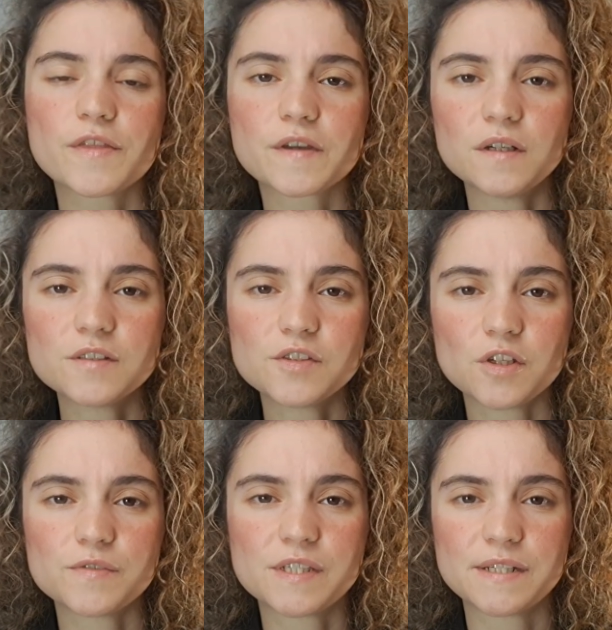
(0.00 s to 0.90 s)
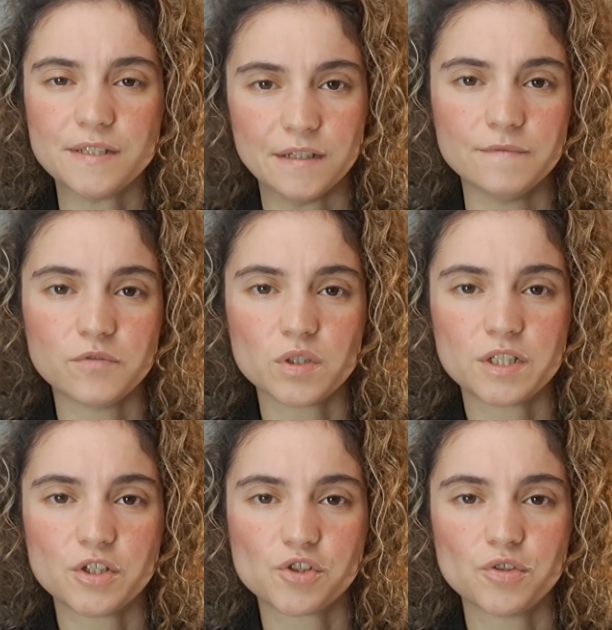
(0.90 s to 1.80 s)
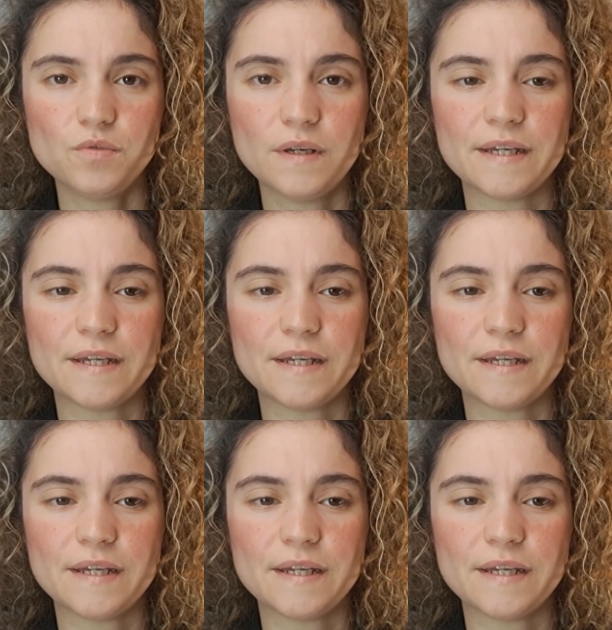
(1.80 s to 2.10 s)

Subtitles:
the gut-associated lymphoid tissue